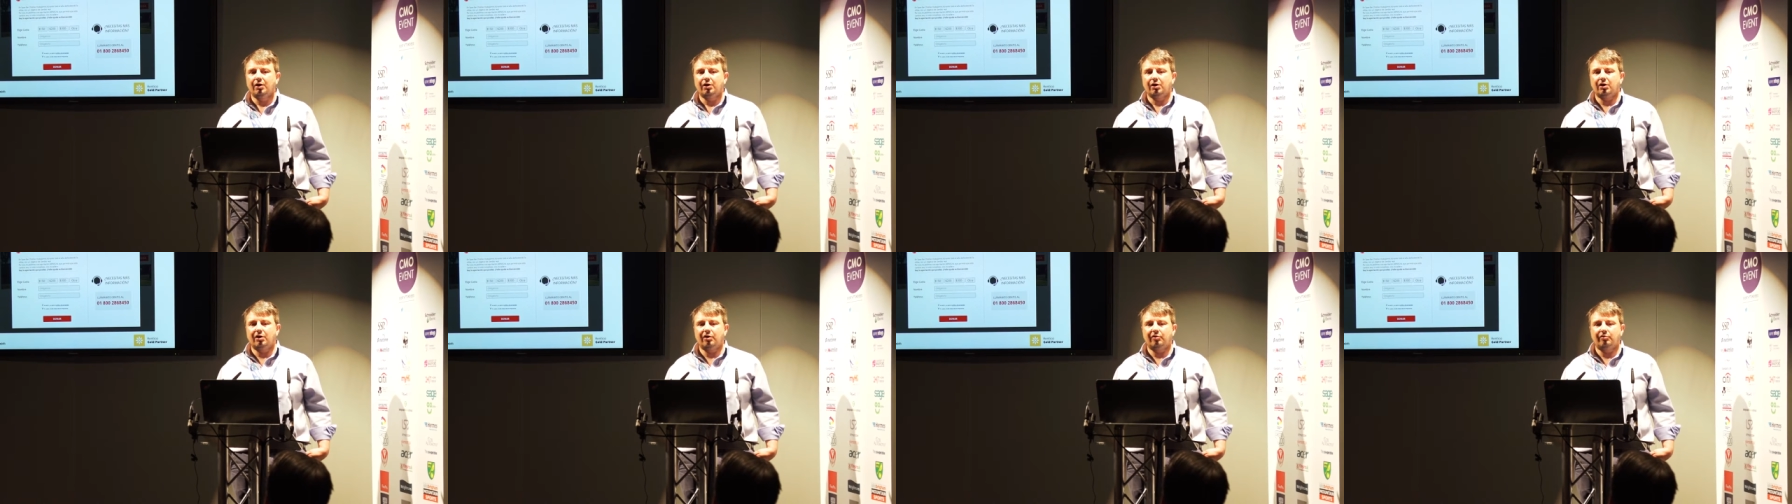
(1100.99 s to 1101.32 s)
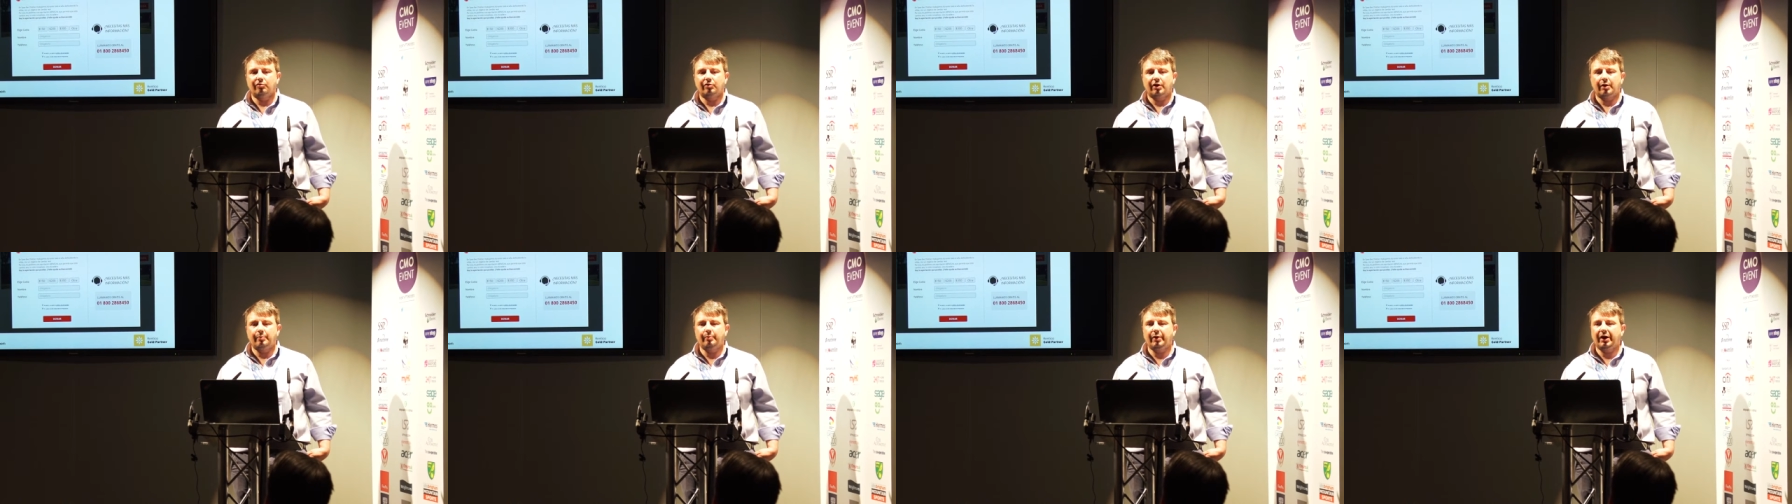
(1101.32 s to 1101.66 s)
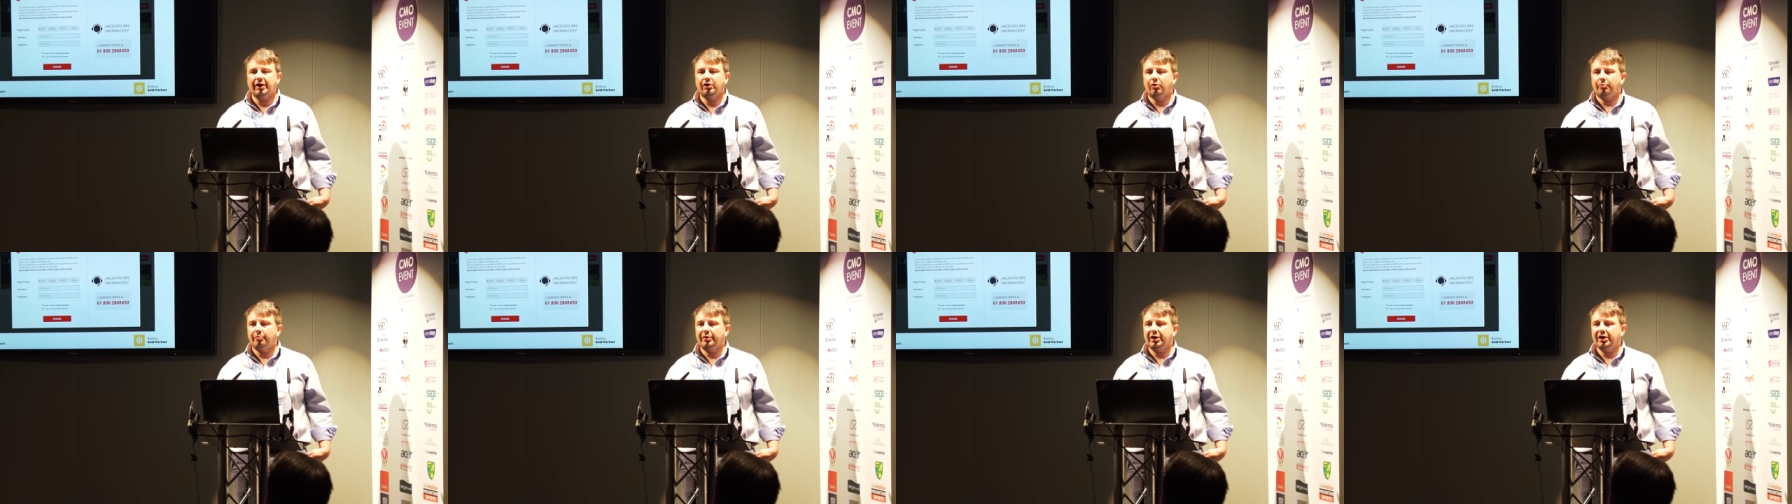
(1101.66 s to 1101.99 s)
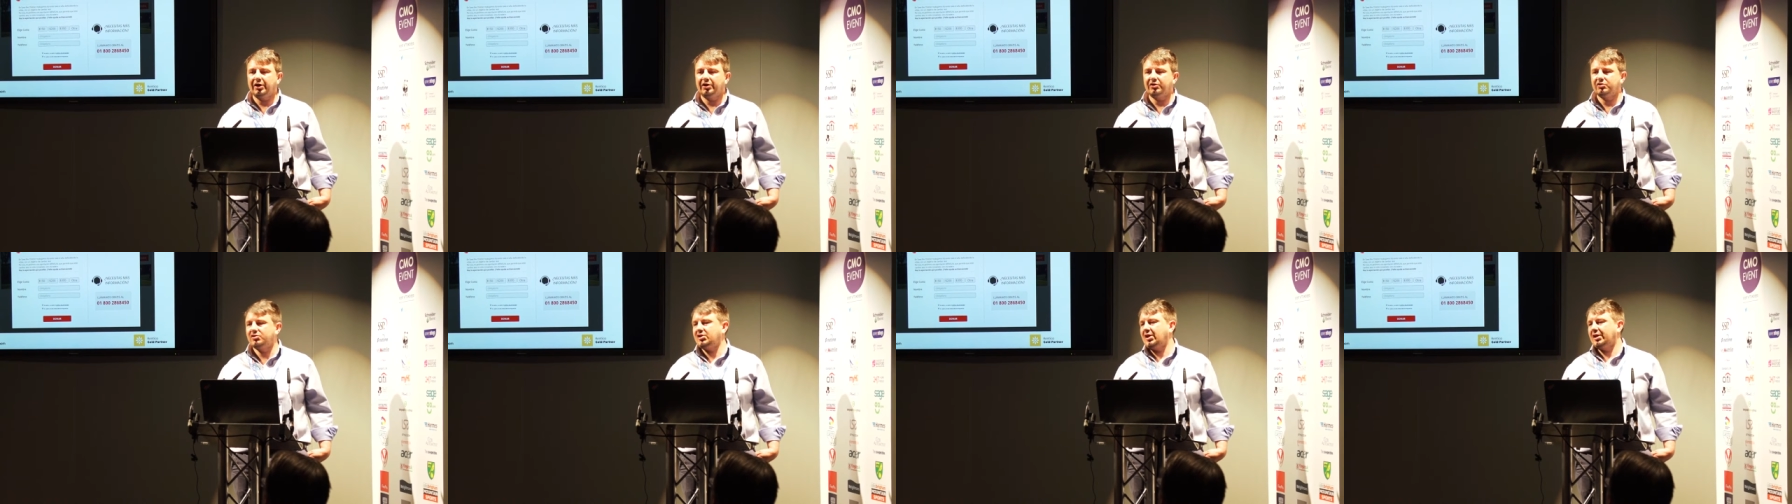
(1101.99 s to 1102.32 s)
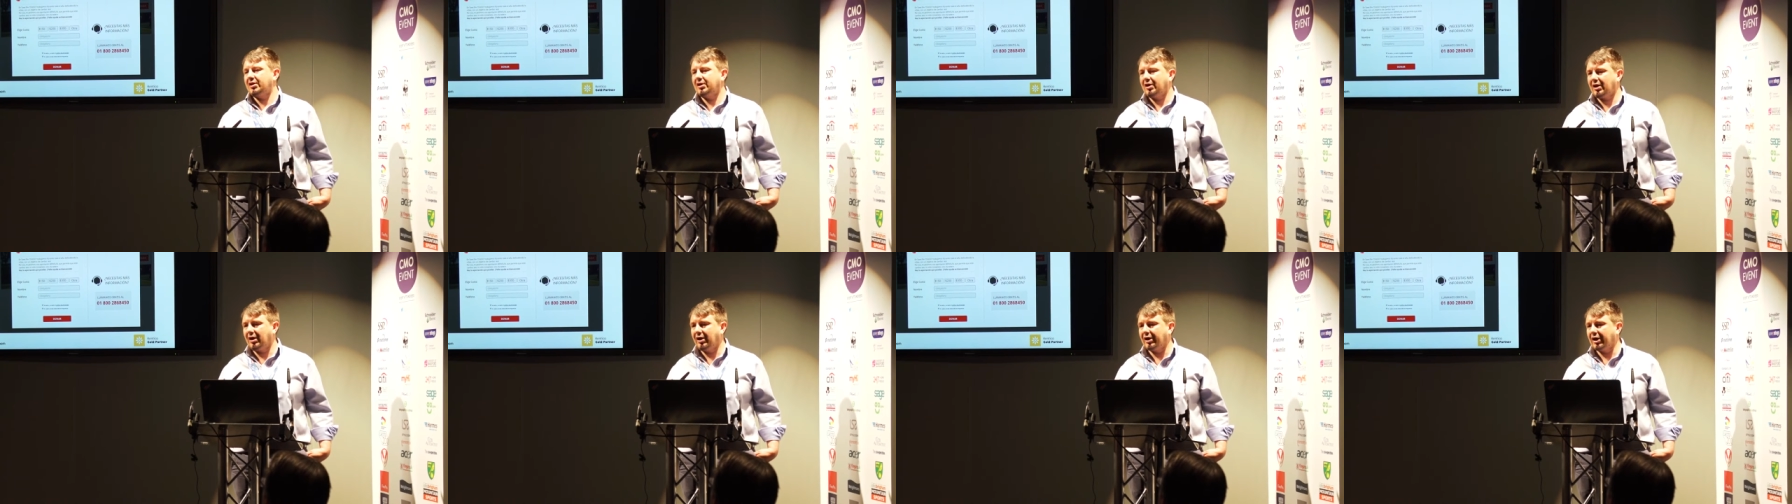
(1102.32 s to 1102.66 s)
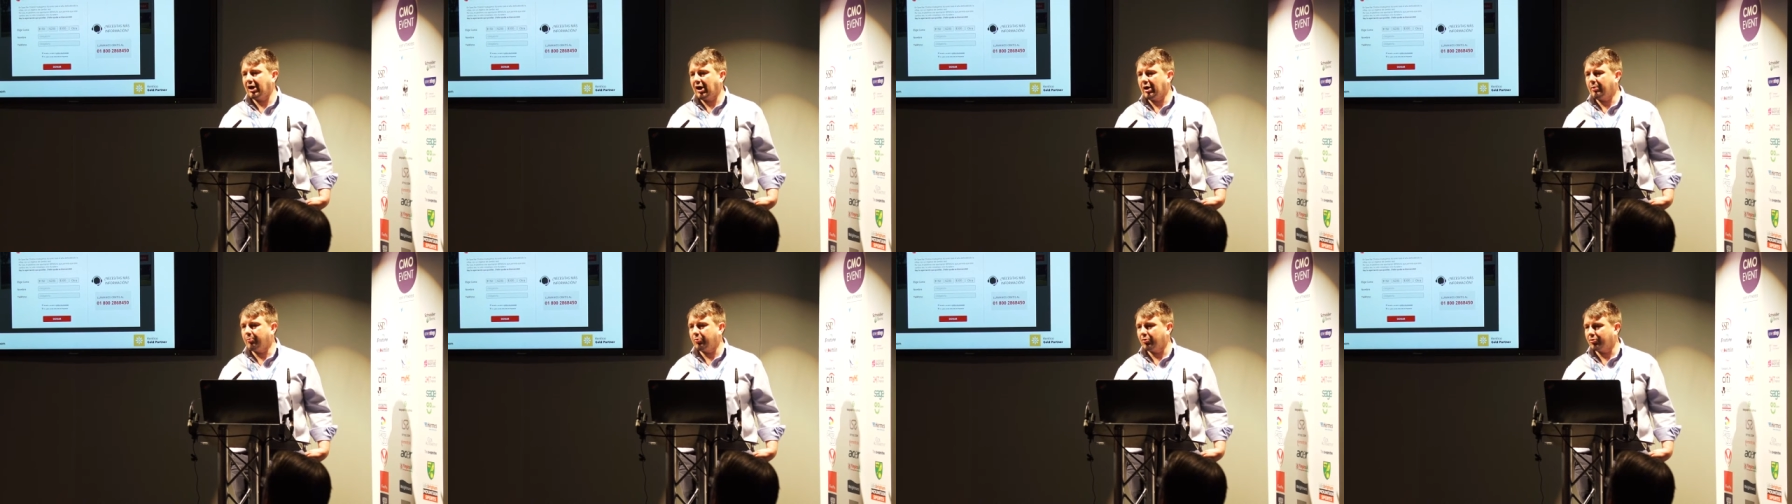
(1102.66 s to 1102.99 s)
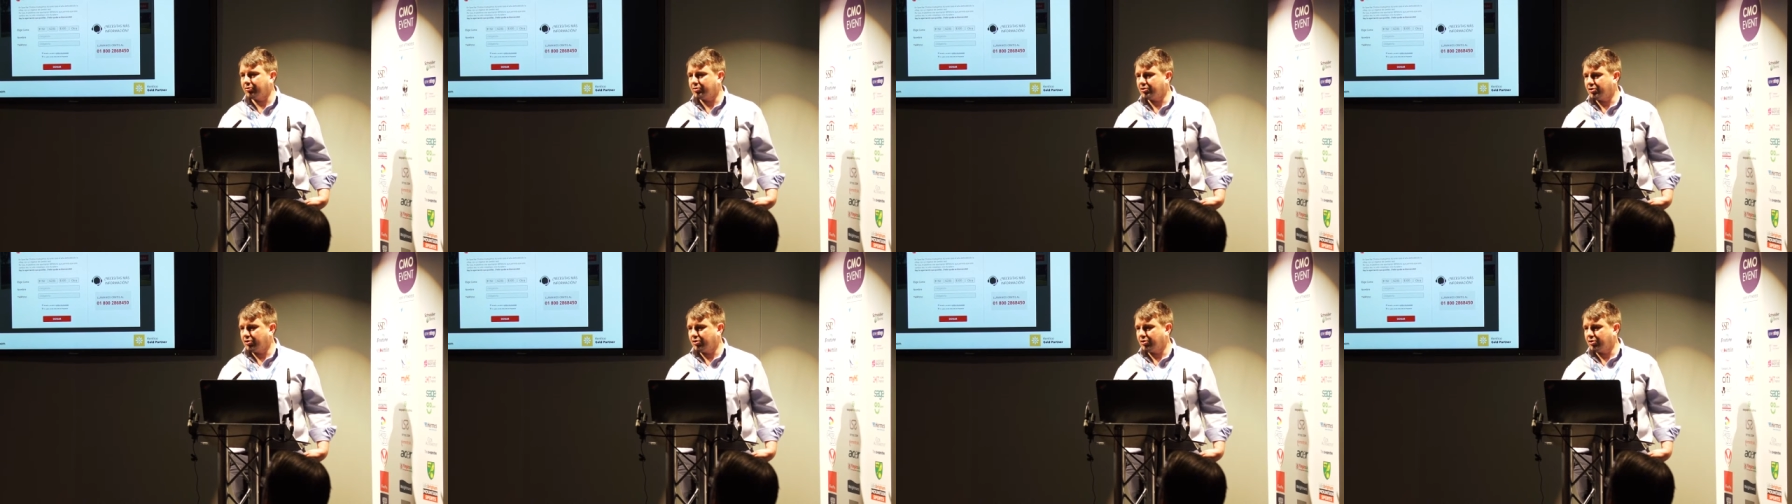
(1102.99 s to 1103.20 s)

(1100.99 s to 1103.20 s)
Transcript: You know, they may not be technically able